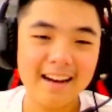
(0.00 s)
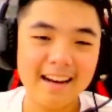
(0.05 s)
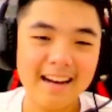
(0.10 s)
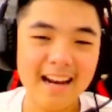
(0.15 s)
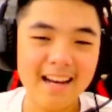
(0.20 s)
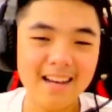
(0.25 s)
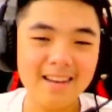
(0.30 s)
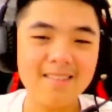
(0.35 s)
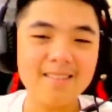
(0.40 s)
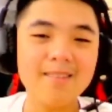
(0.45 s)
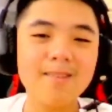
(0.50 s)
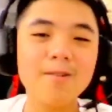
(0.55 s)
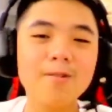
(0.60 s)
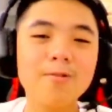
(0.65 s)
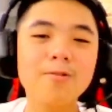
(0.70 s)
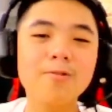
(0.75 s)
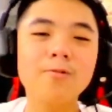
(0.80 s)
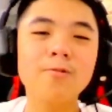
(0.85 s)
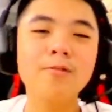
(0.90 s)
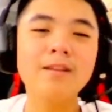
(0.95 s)
that
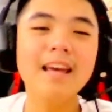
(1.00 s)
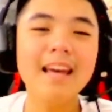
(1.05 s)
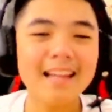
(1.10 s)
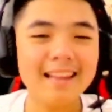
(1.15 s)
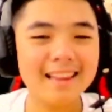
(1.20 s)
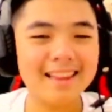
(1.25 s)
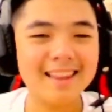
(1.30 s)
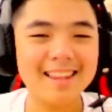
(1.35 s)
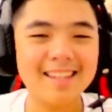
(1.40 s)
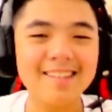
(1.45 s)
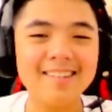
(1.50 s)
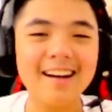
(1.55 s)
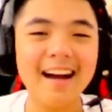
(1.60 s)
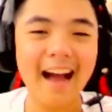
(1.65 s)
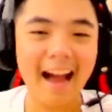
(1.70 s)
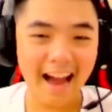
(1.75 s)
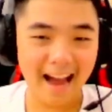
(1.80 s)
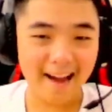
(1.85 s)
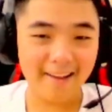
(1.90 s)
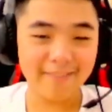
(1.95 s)
you need to
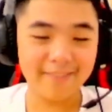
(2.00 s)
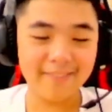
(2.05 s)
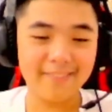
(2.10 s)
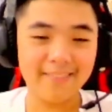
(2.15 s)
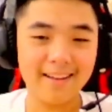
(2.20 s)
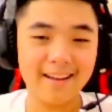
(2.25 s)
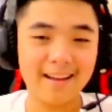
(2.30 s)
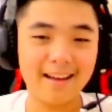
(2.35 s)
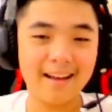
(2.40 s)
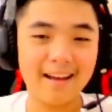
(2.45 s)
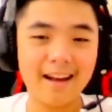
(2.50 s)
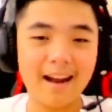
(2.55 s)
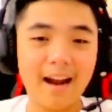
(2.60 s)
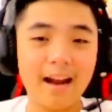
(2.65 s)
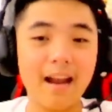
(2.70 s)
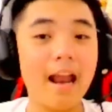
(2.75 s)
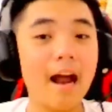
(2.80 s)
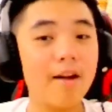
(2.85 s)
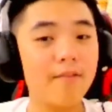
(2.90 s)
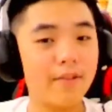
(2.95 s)
have a
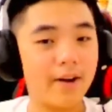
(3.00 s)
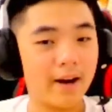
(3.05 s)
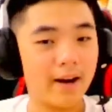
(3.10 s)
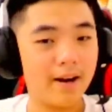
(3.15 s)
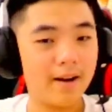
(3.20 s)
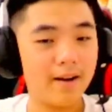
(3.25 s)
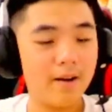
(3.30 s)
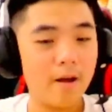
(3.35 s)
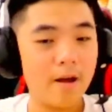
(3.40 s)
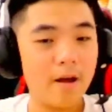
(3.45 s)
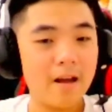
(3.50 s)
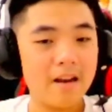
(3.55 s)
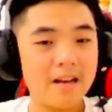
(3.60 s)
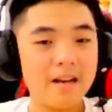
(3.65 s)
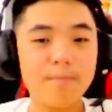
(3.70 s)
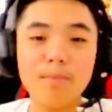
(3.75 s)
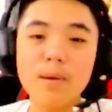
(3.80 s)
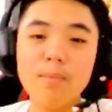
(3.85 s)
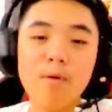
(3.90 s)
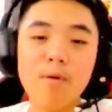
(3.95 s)
lover,
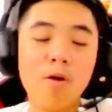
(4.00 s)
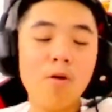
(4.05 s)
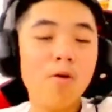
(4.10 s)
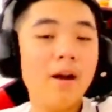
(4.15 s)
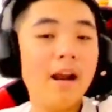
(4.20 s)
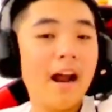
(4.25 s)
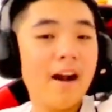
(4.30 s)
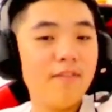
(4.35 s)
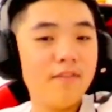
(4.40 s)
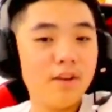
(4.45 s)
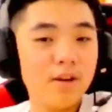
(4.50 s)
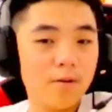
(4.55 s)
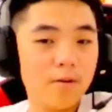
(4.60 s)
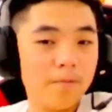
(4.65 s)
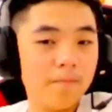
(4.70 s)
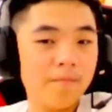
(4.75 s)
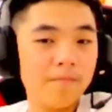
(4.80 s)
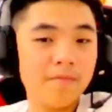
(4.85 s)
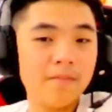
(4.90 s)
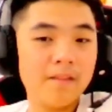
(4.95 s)
the people who love
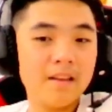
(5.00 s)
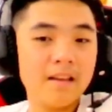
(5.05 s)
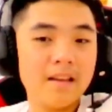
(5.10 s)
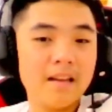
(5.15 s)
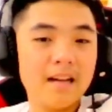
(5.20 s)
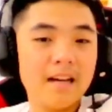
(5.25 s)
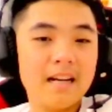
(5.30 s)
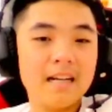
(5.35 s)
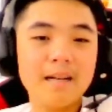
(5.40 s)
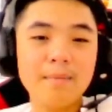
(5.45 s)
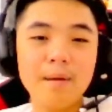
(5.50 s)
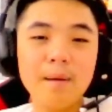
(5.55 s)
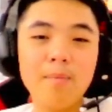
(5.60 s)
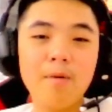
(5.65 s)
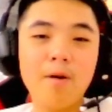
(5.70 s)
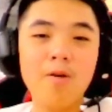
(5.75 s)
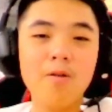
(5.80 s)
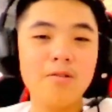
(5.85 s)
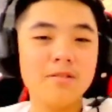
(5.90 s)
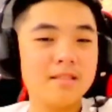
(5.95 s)
you, the
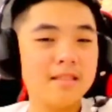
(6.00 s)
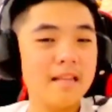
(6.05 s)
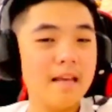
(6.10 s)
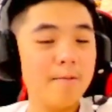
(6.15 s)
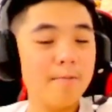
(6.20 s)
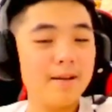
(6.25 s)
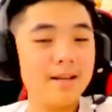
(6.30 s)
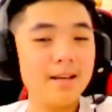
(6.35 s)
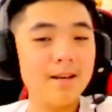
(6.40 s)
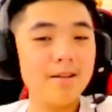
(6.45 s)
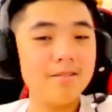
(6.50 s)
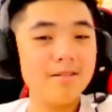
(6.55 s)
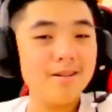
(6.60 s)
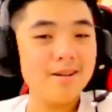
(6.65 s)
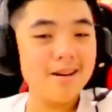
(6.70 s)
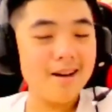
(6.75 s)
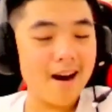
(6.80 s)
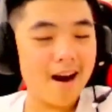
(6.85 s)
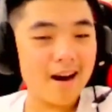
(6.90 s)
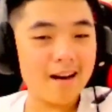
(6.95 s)
people who sleep with you,
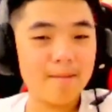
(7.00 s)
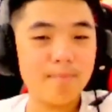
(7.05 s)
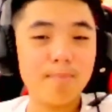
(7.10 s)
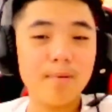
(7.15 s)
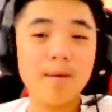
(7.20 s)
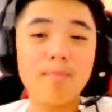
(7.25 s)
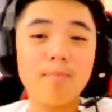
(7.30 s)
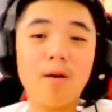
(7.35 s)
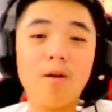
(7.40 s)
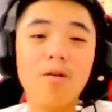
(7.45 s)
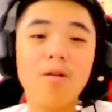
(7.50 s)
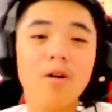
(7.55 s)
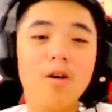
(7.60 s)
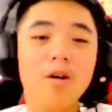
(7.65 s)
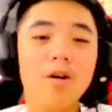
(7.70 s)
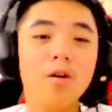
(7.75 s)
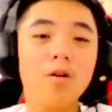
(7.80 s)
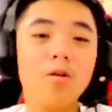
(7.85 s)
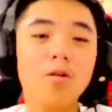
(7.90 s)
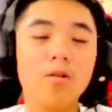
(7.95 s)
are the people
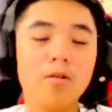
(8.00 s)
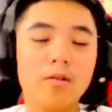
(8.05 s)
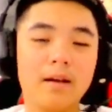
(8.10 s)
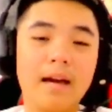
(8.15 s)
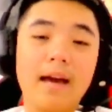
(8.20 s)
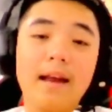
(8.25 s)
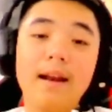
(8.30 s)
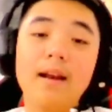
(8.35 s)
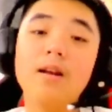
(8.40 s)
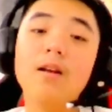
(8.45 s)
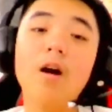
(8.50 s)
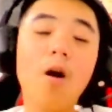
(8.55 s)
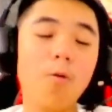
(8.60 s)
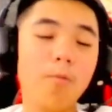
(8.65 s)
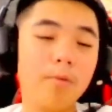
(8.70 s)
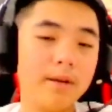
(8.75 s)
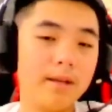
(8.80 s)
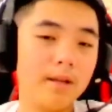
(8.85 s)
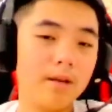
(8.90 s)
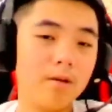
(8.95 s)
who can go
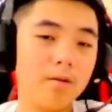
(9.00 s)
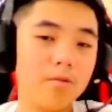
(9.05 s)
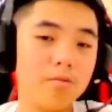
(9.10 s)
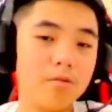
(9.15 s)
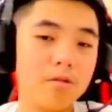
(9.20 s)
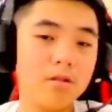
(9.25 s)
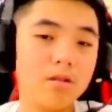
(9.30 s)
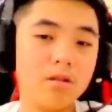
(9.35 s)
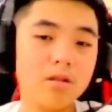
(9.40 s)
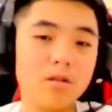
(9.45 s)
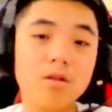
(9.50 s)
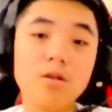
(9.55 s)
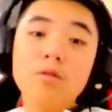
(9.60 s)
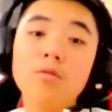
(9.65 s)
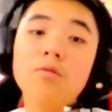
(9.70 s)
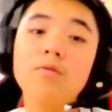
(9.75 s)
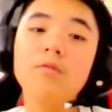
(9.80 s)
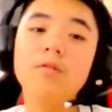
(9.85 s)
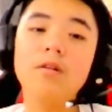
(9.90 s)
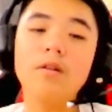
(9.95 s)
with you
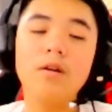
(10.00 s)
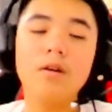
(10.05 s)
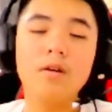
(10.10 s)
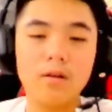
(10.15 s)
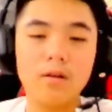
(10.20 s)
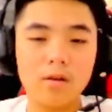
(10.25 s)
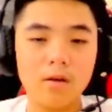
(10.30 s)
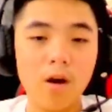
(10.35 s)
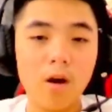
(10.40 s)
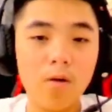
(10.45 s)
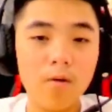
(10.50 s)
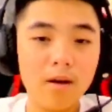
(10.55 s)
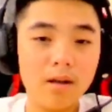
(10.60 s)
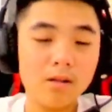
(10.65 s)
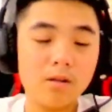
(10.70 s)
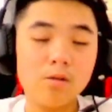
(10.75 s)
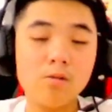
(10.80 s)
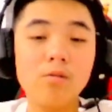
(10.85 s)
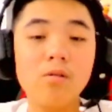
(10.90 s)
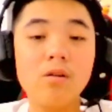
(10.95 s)
to go
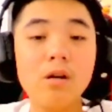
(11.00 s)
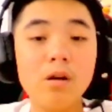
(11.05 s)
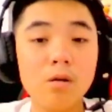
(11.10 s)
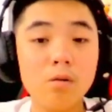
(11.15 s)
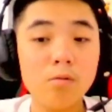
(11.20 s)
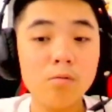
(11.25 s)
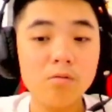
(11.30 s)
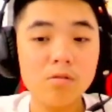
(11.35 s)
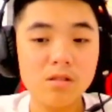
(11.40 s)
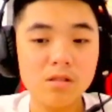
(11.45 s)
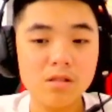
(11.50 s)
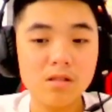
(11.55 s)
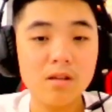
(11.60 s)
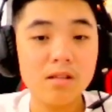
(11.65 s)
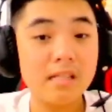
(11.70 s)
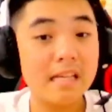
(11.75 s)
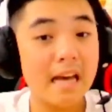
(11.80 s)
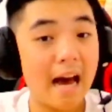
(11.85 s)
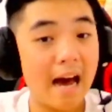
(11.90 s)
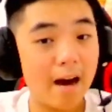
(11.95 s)
into root
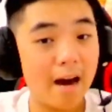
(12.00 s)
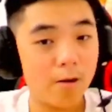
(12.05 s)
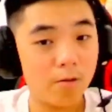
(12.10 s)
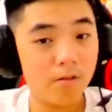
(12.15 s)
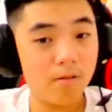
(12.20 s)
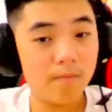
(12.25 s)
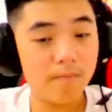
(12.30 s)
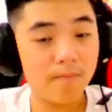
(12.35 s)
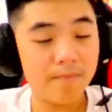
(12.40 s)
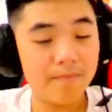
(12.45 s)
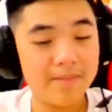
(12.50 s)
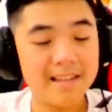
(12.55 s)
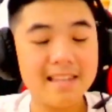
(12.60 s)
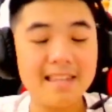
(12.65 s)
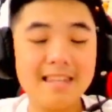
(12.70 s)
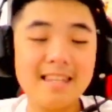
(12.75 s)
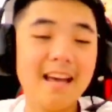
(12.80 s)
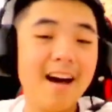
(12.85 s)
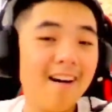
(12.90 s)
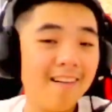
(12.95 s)
your child.
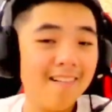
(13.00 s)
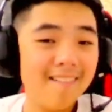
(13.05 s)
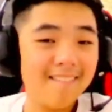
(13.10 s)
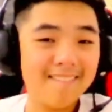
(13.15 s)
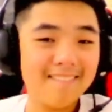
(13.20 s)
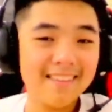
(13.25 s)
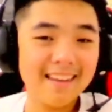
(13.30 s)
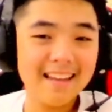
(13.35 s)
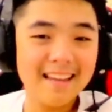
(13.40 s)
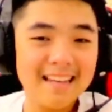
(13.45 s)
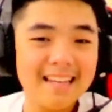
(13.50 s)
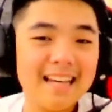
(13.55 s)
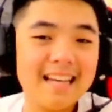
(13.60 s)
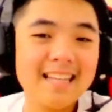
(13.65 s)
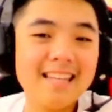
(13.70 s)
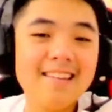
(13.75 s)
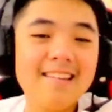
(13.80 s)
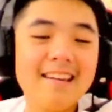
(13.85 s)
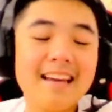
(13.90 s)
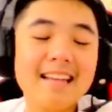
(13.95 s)
So
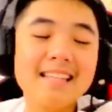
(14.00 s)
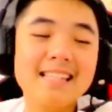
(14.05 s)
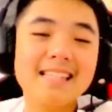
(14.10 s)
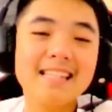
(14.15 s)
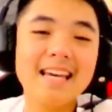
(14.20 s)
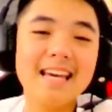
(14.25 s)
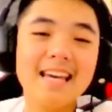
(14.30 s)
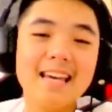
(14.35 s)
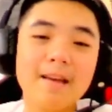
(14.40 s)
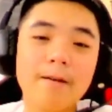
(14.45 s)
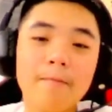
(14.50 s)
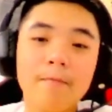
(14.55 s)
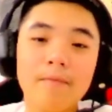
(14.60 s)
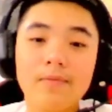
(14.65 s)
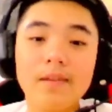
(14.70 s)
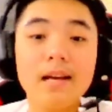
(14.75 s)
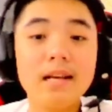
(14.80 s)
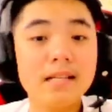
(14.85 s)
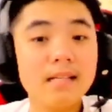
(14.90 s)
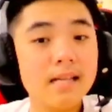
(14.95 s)
as you can see,
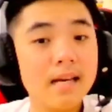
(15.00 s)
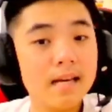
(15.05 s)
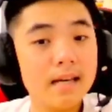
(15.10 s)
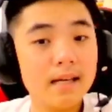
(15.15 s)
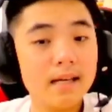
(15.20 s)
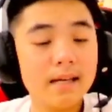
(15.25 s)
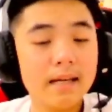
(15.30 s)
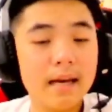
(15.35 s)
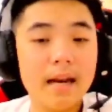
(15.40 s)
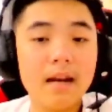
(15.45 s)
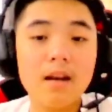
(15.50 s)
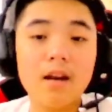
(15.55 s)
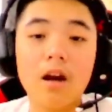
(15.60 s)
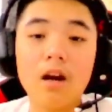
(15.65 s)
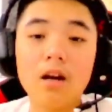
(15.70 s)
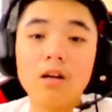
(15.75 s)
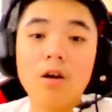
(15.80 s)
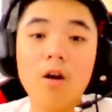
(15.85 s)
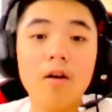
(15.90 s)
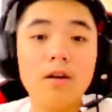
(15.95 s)
this thing
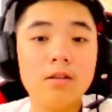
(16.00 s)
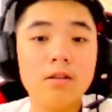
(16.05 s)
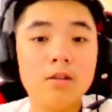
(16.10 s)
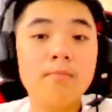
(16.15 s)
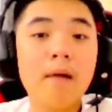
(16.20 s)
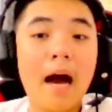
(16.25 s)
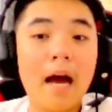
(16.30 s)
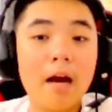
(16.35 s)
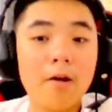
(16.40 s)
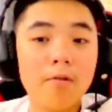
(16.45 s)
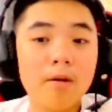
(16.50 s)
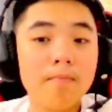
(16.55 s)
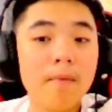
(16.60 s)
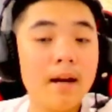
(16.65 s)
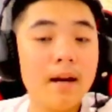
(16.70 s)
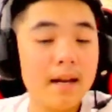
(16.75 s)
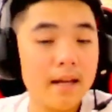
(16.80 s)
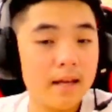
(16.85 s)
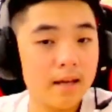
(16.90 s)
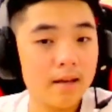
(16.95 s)
cannot go into buy with
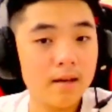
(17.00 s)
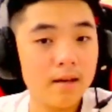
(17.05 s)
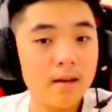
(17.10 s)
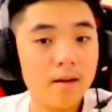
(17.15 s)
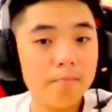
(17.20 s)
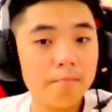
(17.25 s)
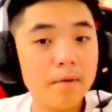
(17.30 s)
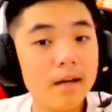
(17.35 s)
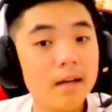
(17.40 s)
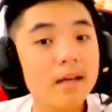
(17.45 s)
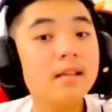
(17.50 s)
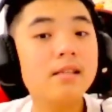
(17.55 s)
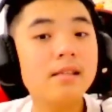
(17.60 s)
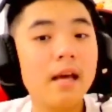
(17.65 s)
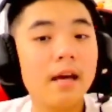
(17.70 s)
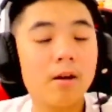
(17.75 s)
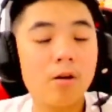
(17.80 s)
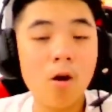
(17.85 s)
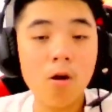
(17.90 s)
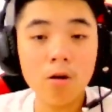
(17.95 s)
money, but it's
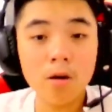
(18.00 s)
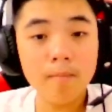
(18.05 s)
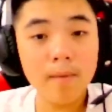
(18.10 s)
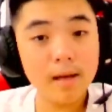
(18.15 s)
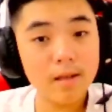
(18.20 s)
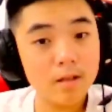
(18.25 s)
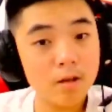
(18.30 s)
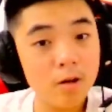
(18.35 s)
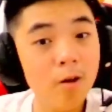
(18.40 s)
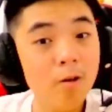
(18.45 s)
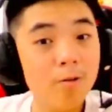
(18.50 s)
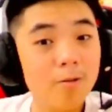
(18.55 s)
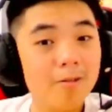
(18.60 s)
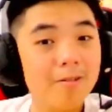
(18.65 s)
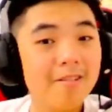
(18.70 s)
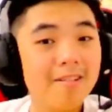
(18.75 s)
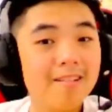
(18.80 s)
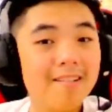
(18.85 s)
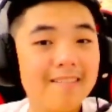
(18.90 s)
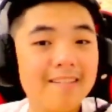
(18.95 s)
economic
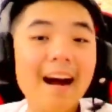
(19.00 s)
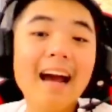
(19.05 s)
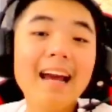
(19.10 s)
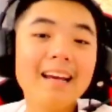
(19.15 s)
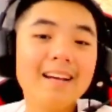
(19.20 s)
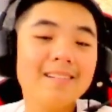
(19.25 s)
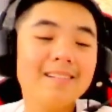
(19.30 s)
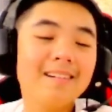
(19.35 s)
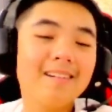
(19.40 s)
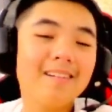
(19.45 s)
too, right?